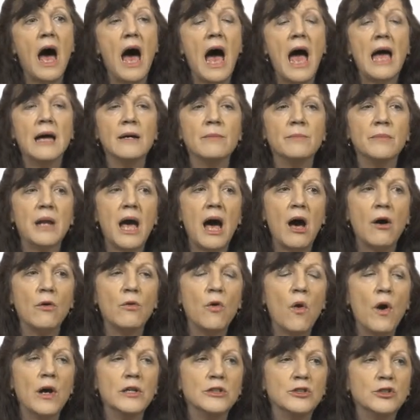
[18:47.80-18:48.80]
I am now
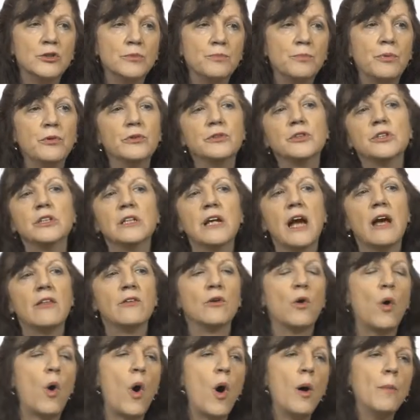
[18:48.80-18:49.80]
going to put
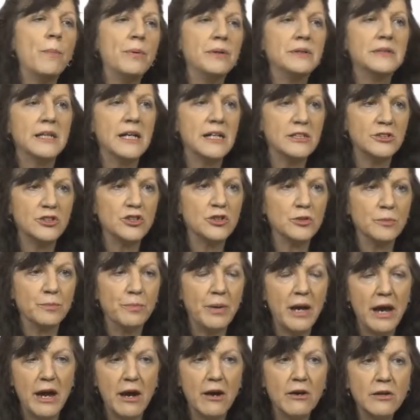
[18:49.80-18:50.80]
together all potential
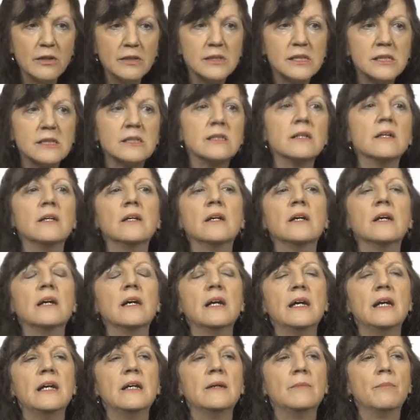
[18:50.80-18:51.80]
pairs
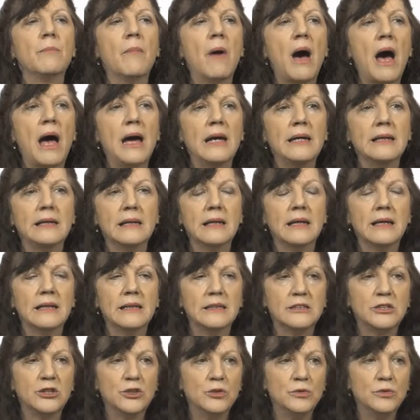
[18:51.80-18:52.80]
in my
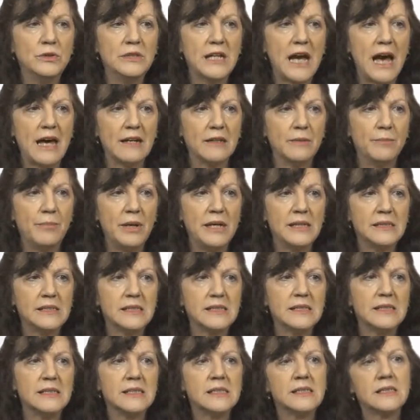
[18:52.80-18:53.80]
uh, two
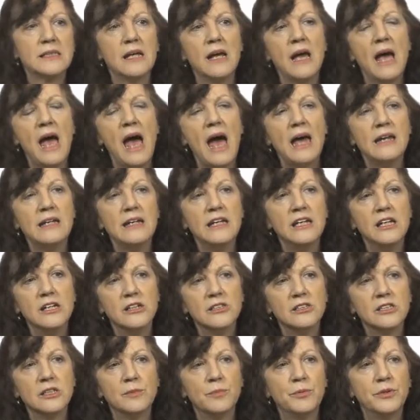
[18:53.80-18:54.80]
databases. And
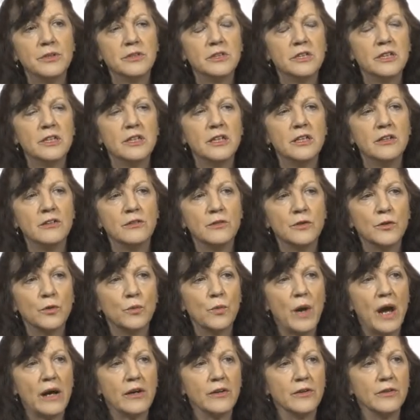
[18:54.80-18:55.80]
here's a particular
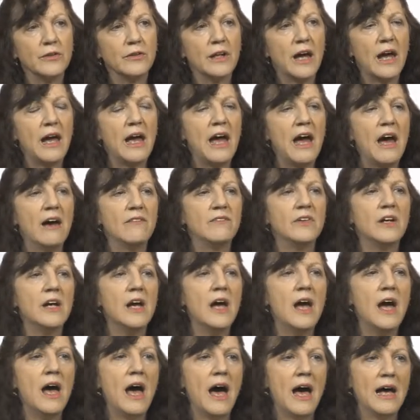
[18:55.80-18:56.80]
record. I have
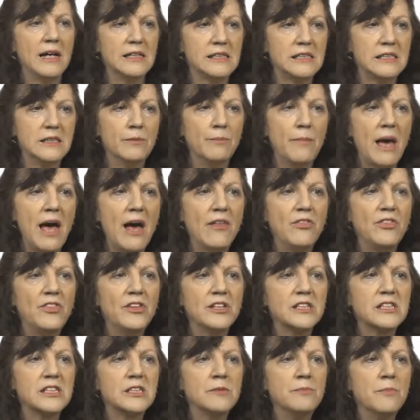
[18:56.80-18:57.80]
uh,
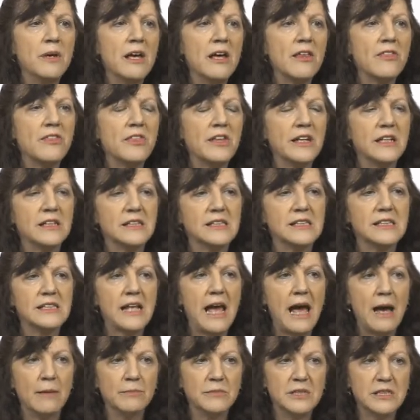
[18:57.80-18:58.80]
Samantha Smith and a
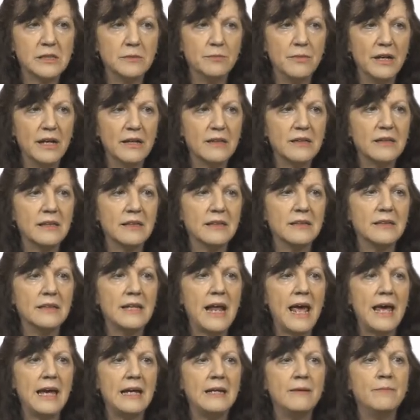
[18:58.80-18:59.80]
Sam Smith in
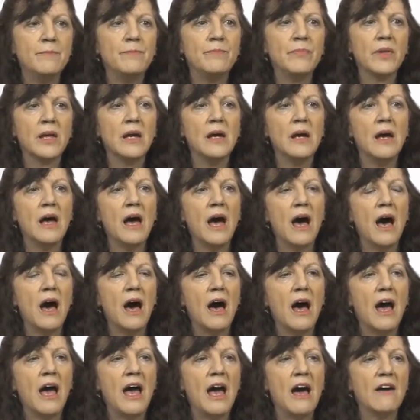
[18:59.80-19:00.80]
name.
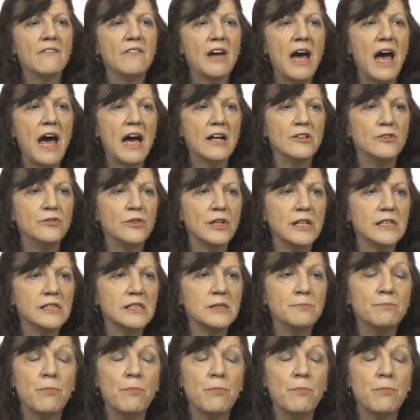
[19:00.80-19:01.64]
I have address,